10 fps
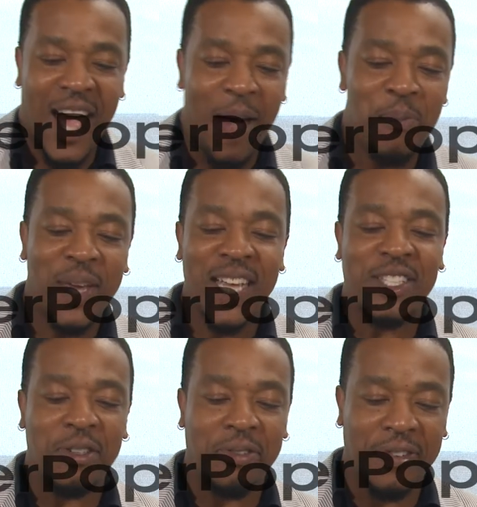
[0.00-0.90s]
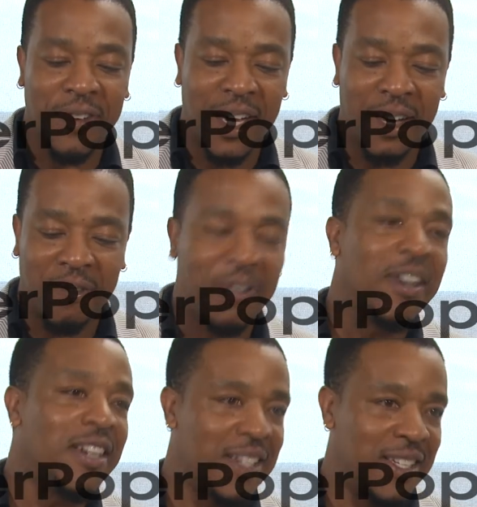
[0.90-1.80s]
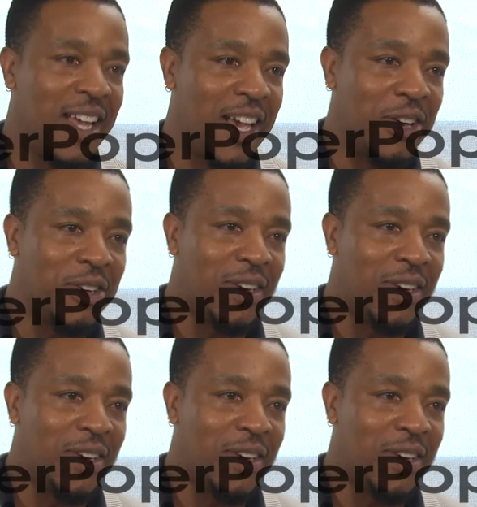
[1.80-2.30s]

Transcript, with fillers: I'm big into f- uh, pho now.